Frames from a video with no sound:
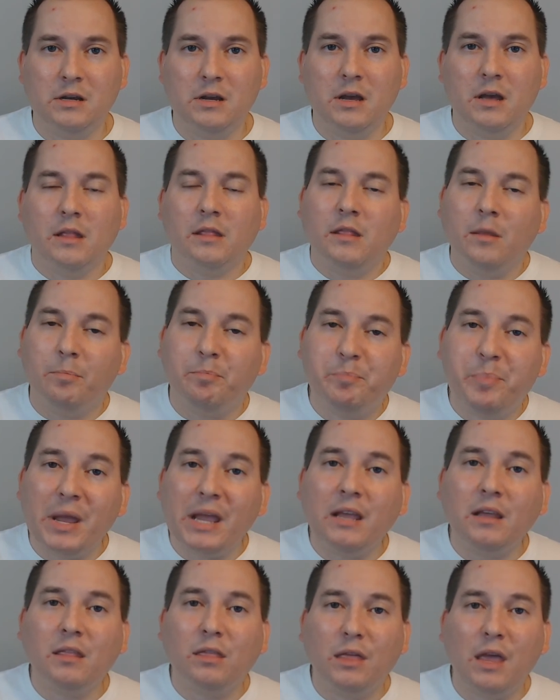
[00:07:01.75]
The
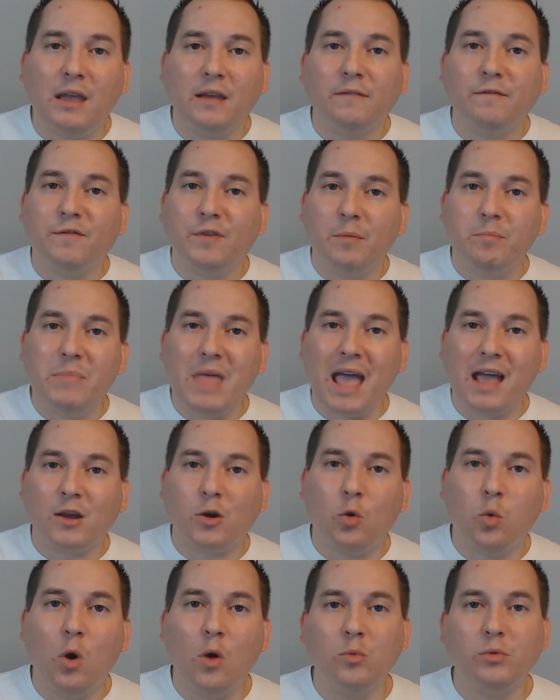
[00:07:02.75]
big thing from that
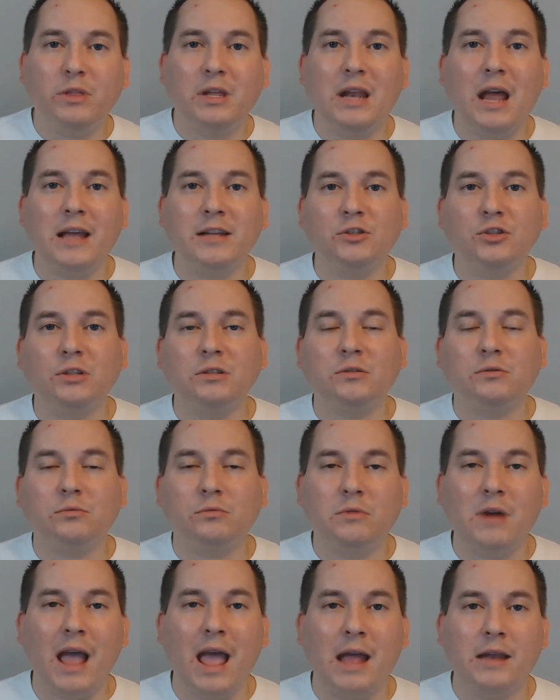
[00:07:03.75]
quote that I just
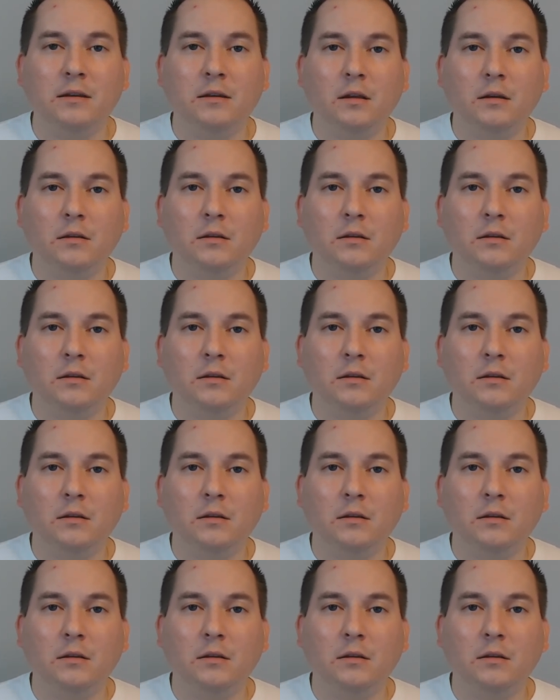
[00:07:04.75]
read